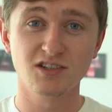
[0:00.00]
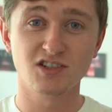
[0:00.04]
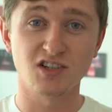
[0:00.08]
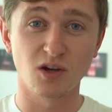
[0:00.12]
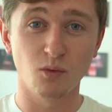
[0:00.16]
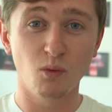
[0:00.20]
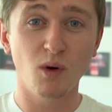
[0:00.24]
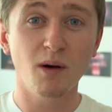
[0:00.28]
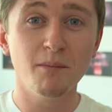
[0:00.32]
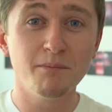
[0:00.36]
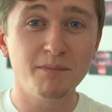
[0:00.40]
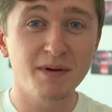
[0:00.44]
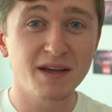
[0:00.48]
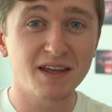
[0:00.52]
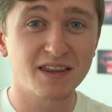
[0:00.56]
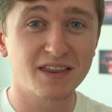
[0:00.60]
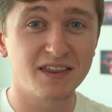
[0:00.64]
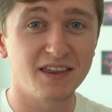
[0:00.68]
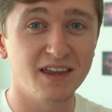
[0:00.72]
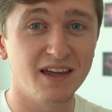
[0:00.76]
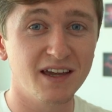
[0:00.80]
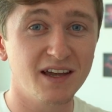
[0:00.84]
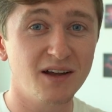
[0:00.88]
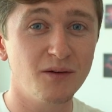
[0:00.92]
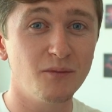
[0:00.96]
So one big
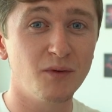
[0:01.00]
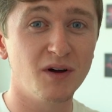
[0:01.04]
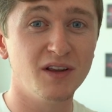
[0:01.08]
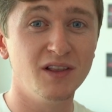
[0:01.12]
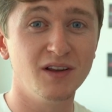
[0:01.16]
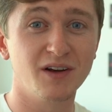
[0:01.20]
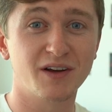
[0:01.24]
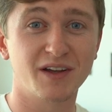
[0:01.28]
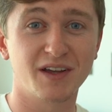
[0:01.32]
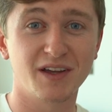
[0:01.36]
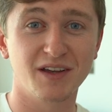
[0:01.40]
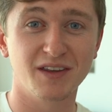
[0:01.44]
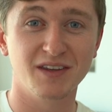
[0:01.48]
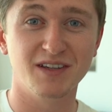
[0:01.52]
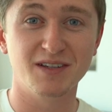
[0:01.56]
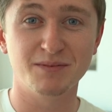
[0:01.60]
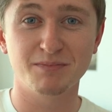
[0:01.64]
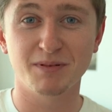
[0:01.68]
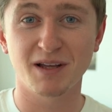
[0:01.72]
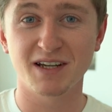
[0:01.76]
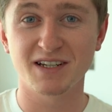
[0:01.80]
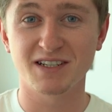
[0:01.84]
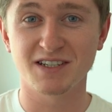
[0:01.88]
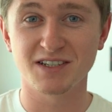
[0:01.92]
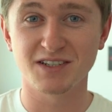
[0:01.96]
thing when looking at these
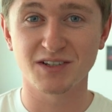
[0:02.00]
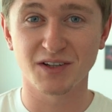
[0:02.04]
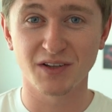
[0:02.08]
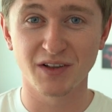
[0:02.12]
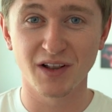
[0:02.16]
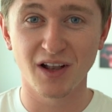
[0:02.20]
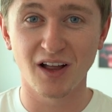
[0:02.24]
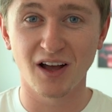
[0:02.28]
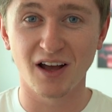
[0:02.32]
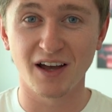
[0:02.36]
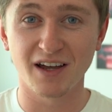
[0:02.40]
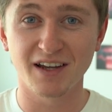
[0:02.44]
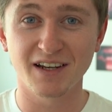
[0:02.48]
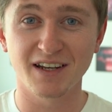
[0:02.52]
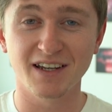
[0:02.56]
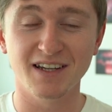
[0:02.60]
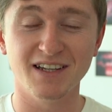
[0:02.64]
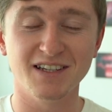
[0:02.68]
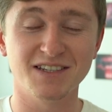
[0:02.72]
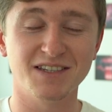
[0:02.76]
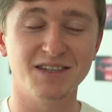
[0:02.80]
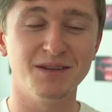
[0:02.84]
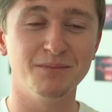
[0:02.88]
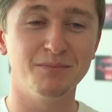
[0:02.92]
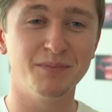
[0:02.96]
places online
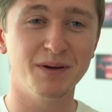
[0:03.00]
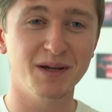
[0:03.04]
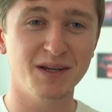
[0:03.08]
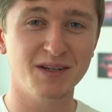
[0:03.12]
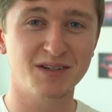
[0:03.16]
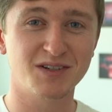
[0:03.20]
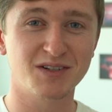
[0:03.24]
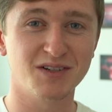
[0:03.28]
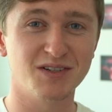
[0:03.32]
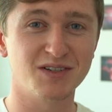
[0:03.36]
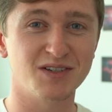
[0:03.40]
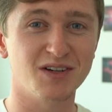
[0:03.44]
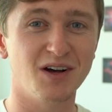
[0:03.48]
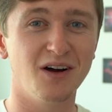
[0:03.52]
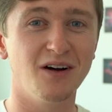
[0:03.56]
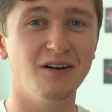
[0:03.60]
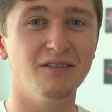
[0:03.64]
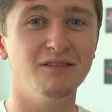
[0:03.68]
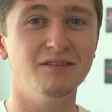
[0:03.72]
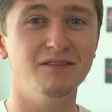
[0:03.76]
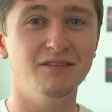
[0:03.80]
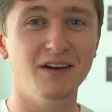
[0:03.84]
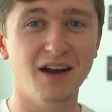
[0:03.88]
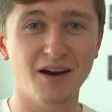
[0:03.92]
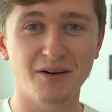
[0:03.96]
is the pictures are
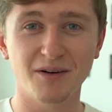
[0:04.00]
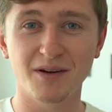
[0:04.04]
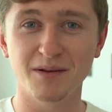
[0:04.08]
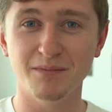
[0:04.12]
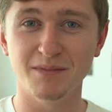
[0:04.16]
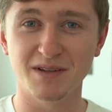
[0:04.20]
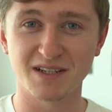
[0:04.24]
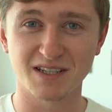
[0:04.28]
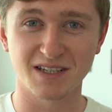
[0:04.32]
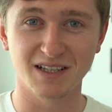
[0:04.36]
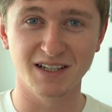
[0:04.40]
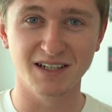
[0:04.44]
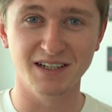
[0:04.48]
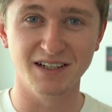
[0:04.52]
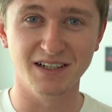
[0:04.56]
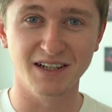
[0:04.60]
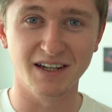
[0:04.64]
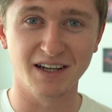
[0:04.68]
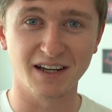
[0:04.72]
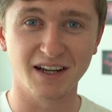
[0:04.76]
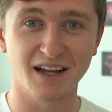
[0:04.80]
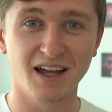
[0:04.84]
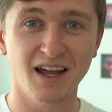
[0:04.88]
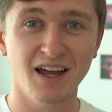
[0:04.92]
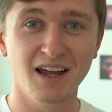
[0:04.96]
very
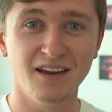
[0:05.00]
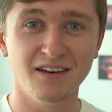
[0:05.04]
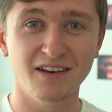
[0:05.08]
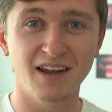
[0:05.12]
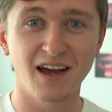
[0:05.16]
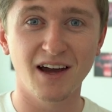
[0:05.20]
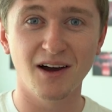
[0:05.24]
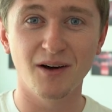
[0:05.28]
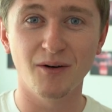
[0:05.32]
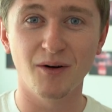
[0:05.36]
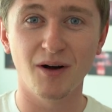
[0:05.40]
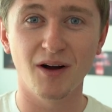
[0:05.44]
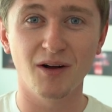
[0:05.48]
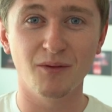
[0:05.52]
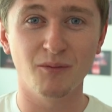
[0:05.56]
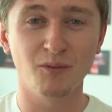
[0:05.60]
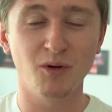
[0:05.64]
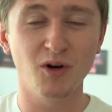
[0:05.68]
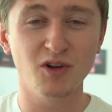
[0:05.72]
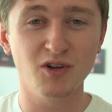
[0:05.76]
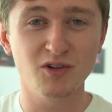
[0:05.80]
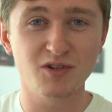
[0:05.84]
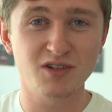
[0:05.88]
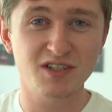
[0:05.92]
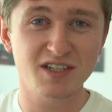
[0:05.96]
misleading. Now,
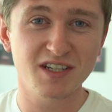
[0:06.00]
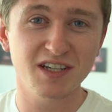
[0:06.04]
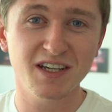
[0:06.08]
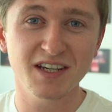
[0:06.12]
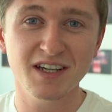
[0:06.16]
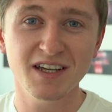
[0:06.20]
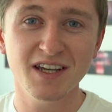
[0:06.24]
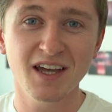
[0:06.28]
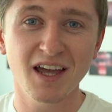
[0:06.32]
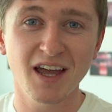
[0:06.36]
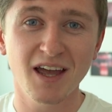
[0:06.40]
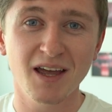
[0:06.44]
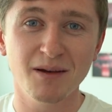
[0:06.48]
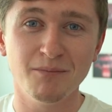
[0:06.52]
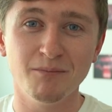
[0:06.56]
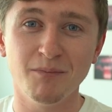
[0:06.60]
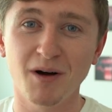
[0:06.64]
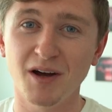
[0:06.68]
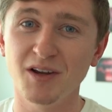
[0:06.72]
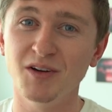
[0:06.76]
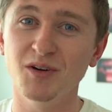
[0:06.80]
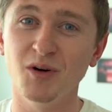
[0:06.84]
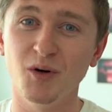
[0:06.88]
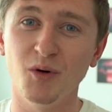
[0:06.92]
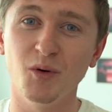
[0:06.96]
what you see
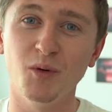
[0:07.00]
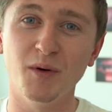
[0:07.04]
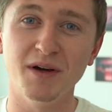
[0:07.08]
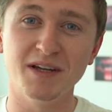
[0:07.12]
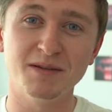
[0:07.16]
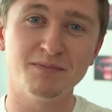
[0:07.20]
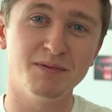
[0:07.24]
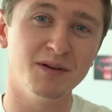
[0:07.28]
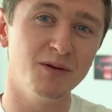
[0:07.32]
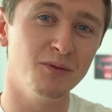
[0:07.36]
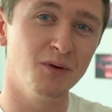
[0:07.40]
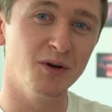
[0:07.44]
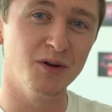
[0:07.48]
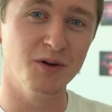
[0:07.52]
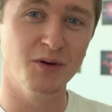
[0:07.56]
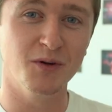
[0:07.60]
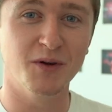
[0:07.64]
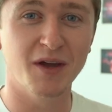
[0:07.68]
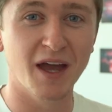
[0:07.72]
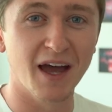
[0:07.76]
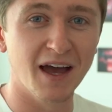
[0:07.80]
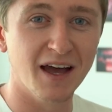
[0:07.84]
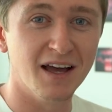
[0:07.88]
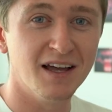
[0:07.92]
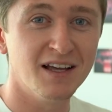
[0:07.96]
might not always be what you
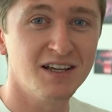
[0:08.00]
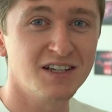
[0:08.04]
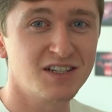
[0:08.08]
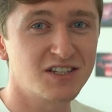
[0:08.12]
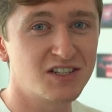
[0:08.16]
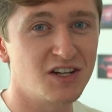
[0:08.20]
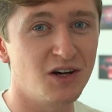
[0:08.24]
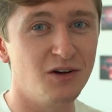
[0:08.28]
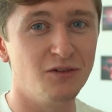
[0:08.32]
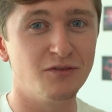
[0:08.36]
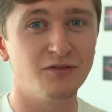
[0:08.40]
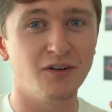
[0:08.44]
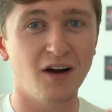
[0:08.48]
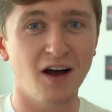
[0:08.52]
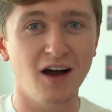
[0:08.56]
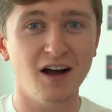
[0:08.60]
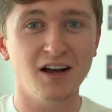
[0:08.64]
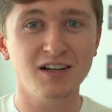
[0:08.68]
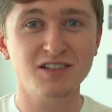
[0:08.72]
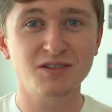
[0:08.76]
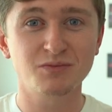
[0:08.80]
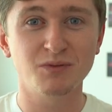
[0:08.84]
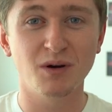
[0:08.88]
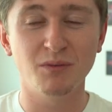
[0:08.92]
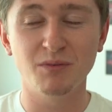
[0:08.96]
get. So for
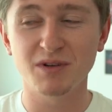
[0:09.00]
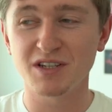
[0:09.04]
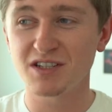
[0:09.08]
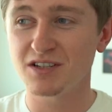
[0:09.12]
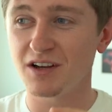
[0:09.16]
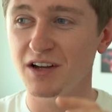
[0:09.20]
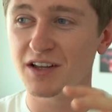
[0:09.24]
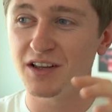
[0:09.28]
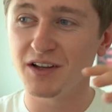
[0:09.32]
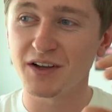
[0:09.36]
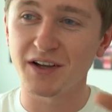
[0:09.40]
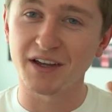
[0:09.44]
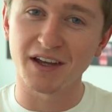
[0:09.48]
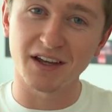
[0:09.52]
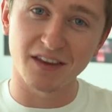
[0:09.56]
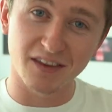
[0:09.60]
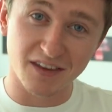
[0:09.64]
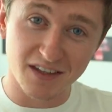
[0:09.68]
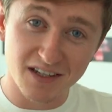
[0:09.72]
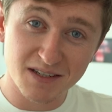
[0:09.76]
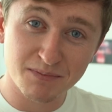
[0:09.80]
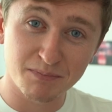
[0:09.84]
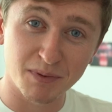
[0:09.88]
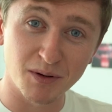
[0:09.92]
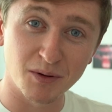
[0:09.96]
us, when we started looking at
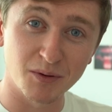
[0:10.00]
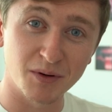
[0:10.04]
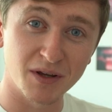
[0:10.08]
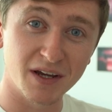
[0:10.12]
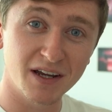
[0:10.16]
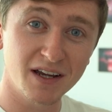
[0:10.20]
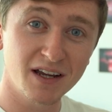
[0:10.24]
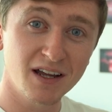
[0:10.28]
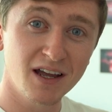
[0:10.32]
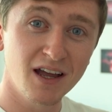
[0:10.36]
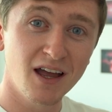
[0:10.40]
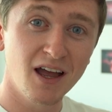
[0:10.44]
this building,